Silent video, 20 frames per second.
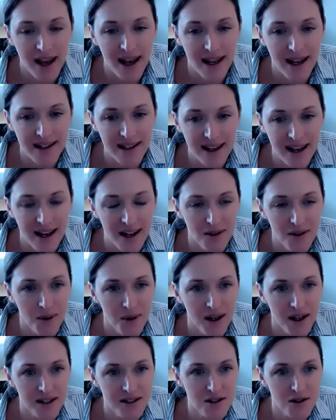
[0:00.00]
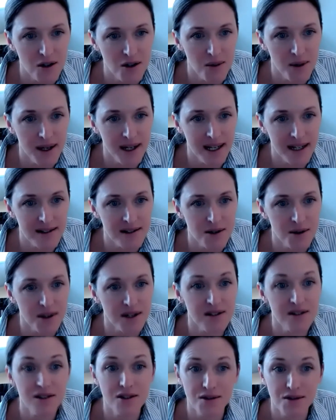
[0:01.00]
And yet we also don't want to get so
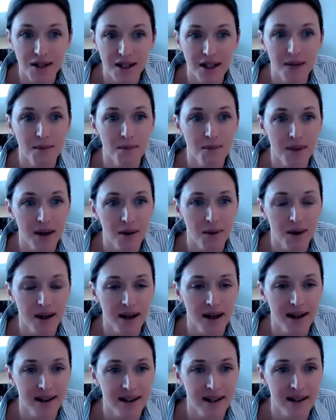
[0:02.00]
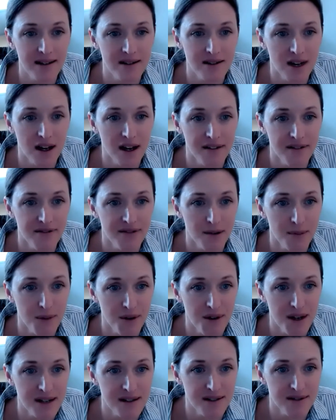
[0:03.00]
extreme that we cut kids off from
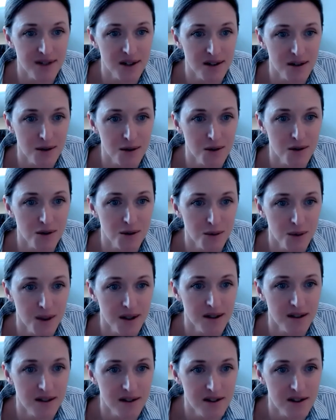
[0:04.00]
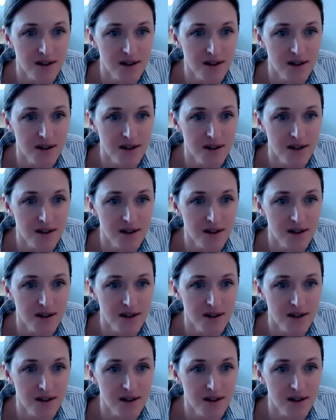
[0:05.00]
the rest of their social world.